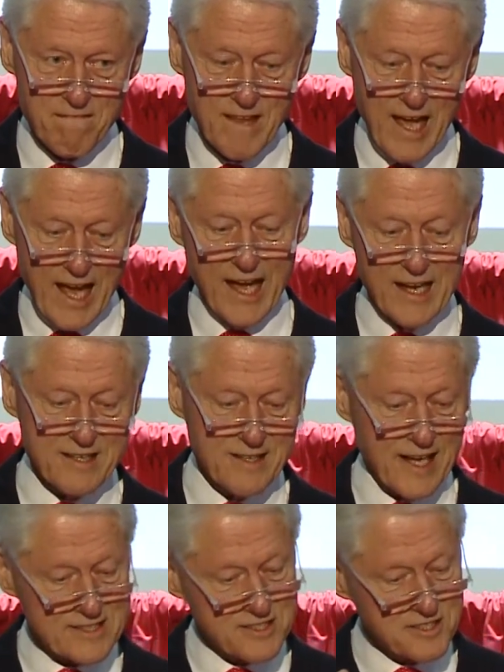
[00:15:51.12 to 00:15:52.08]
And
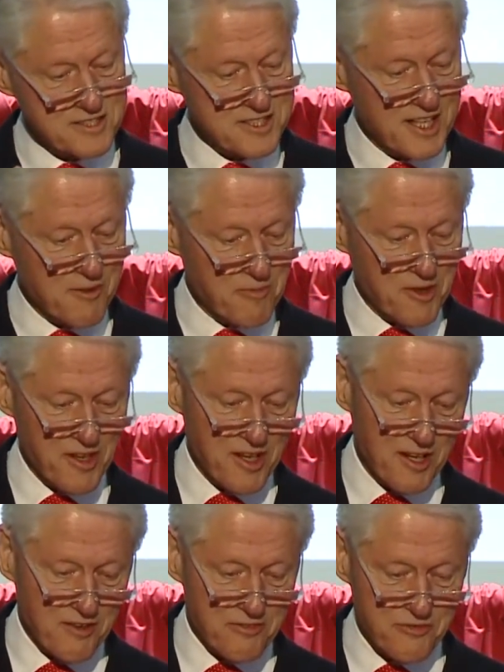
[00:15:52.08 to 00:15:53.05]
that's a symbol
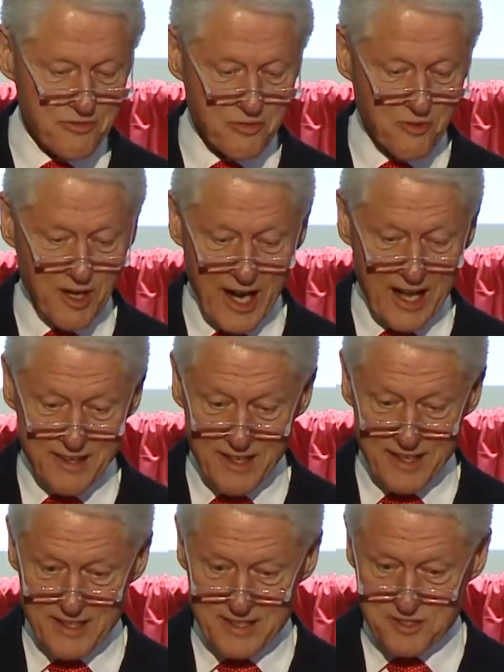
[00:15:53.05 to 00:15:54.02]
of what I
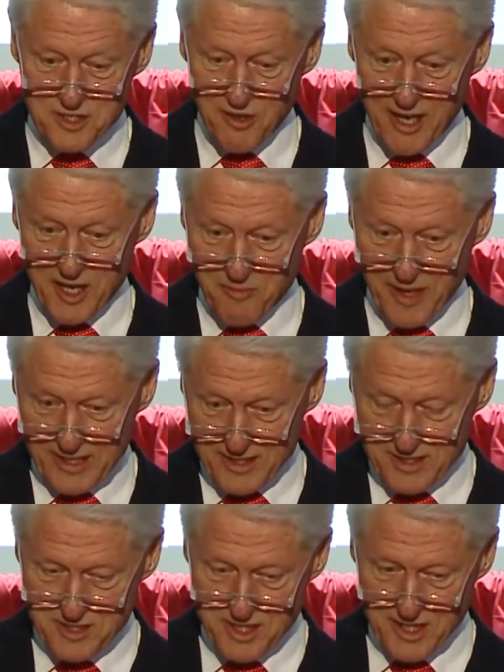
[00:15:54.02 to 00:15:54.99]
think is great about
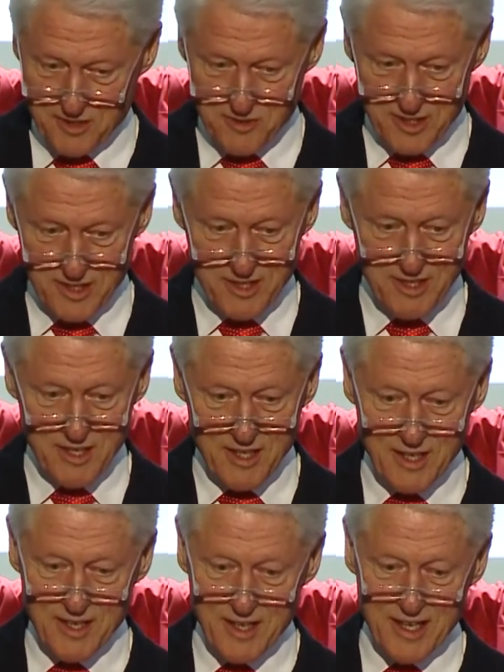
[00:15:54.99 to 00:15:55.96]
this country.
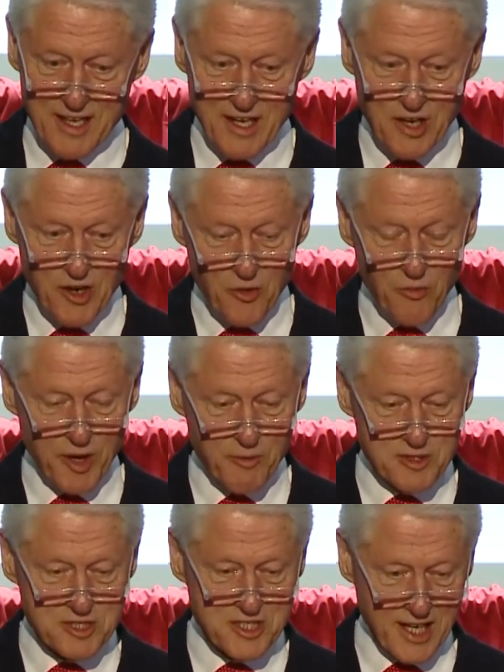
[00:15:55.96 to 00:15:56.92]
We
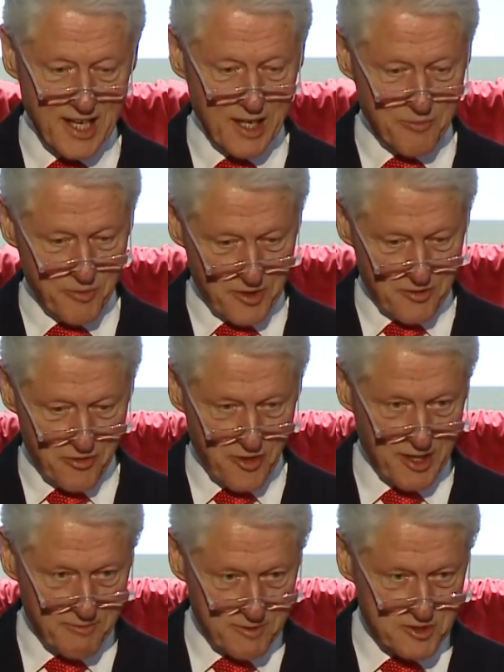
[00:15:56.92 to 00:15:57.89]
were set up with the
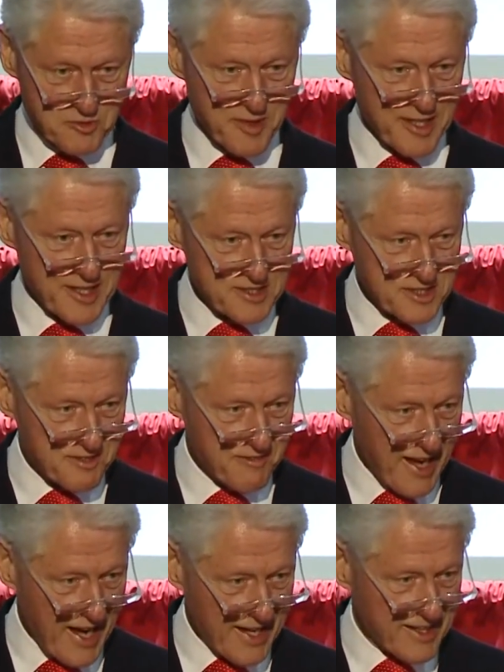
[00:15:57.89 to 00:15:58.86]
freedom of speech,
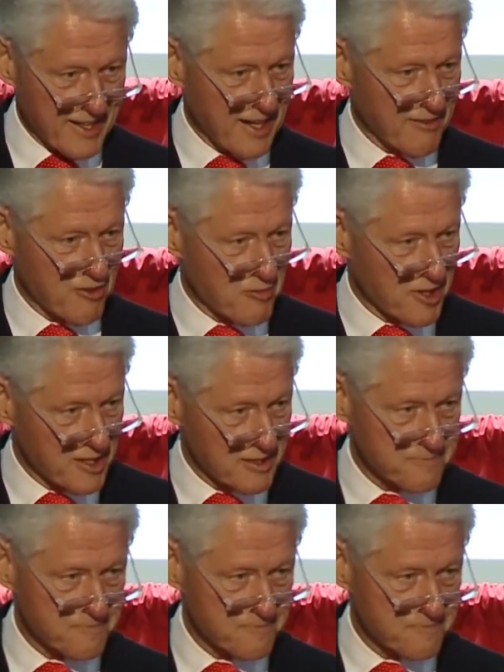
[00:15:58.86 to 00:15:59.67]
divided government,